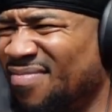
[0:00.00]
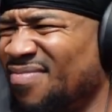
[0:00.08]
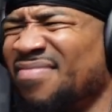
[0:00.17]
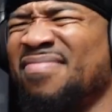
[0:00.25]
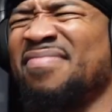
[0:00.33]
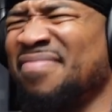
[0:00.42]

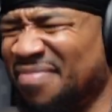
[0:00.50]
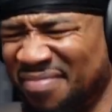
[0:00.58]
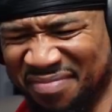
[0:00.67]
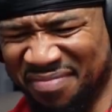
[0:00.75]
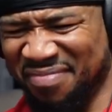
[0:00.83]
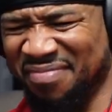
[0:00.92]
Stop it.
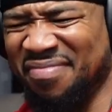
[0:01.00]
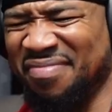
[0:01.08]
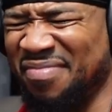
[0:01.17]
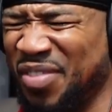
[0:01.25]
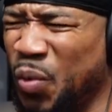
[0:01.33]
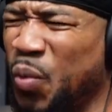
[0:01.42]
I'm well
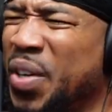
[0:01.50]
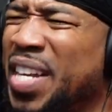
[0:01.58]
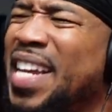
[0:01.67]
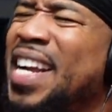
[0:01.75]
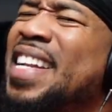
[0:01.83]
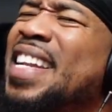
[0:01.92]
read. Mm,
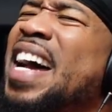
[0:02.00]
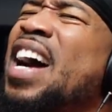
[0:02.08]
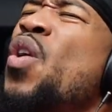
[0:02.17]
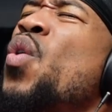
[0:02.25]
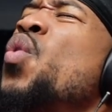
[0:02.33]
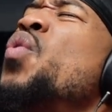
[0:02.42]
we are
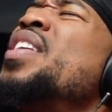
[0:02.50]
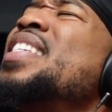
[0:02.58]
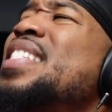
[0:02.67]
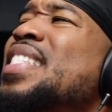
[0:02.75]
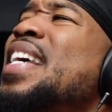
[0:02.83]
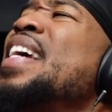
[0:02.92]
not on
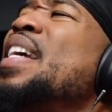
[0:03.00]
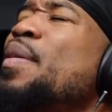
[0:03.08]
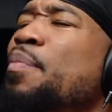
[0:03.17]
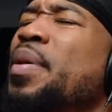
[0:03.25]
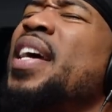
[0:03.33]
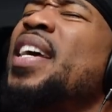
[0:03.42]
the
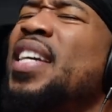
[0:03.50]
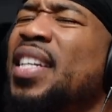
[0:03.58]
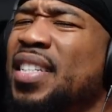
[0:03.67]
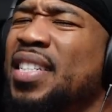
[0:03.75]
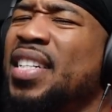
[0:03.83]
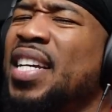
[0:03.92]
same
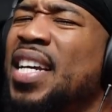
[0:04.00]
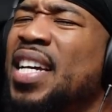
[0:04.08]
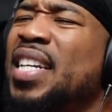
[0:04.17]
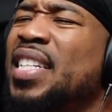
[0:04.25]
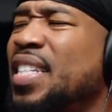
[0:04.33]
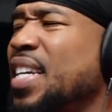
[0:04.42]
page
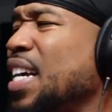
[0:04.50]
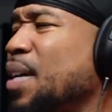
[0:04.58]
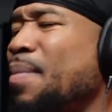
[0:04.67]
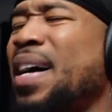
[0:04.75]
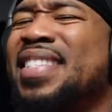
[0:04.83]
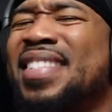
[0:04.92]

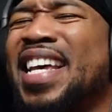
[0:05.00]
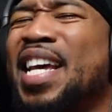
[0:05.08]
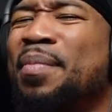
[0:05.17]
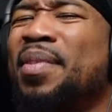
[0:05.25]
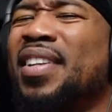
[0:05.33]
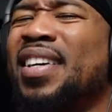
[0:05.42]
check my
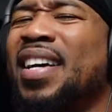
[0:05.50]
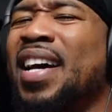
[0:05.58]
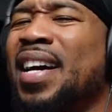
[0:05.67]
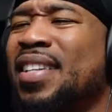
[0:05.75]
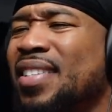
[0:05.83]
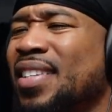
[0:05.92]
table of
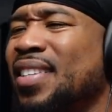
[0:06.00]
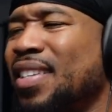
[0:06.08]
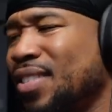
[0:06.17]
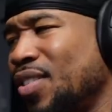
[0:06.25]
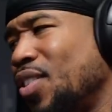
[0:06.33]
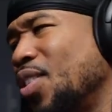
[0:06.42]
contents.
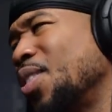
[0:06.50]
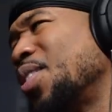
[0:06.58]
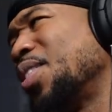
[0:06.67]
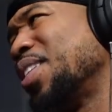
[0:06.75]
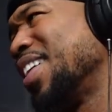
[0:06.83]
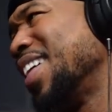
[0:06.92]
That's a
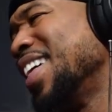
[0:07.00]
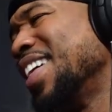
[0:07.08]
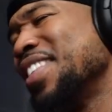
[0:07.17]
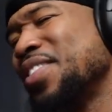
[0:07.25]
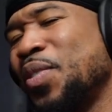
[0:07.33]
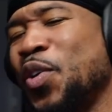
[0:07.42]
hard,
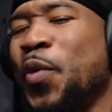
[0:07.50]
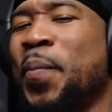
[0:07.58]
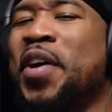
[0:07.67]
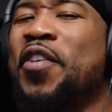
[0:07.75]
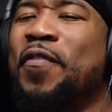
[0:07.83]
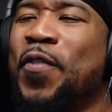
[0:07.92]
it's a whole
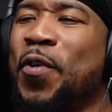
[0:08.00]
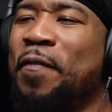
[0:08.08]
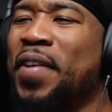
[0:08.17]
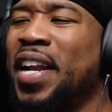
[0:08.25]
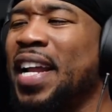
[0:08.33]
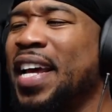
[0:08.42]

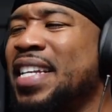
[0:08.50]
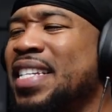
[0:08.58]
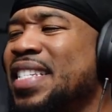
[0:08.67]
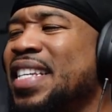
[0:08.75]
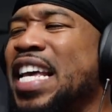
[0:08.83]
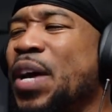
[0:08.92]
metaphor but As
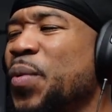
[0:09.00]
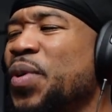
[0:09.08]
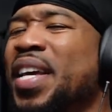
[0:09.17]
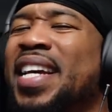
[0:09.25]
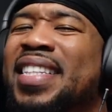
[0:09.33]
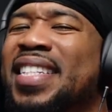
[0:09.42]
he's saying,
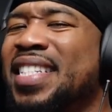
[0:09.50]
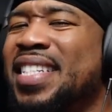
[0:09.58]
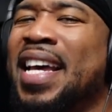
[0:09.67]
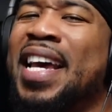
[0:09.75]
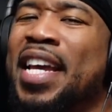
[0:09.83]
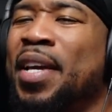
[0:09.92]
we ain't the
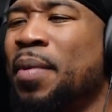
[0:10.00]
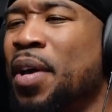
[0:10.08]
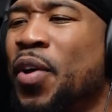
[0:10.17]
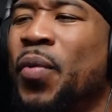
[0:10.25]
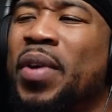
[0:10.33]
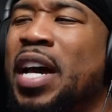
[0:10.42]
same.
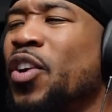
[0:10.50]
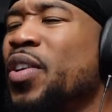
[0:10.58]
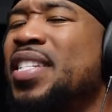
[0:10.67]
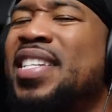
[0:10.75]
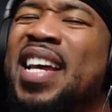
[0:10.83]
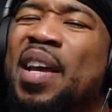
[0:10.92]
We're not on
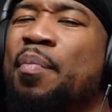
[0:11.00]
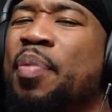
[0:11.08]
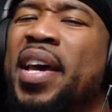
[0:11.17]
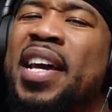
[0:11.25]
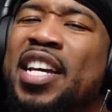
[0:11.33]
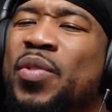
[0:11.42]
the same
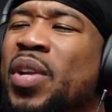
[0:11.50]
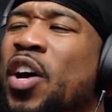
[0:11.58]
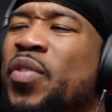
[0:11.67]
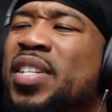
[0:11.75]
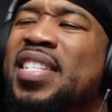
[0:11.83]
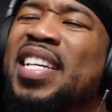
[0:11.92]
page.
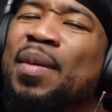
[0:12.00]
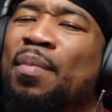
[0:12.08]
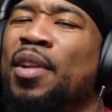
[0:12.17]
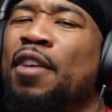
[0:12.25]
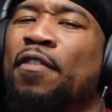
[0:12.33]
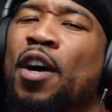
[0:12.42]
not on the
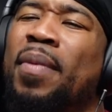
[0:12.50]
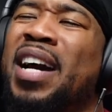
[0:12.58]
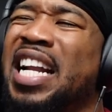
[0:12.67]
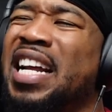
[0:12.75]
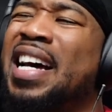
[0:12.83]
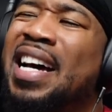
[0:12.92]
same level. I'm
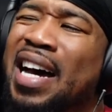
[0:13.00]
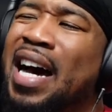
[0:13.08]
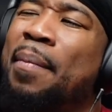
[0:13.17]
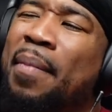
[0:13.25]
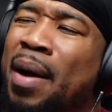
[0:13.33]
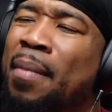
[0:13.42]
kind of
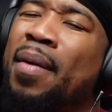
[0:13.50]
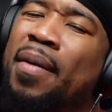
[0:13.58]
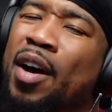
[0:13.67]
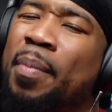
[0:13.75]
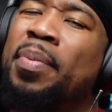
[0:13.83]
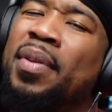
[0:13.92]
I'm I'm a
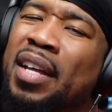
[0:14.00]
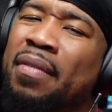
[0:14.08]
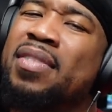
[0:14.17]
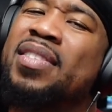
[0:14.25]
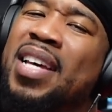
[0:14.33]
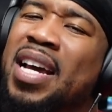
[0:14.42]
couple
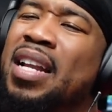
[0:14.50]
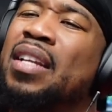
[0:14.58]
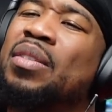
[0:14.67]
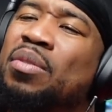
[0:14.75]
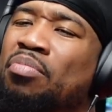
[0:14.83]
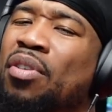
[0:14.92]
levels ahead
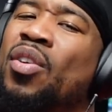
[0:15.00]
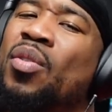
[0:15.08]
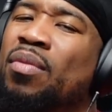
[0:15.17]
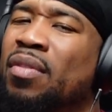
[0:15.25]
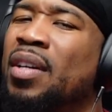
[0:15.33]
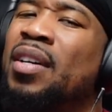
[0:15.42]
of you, bro.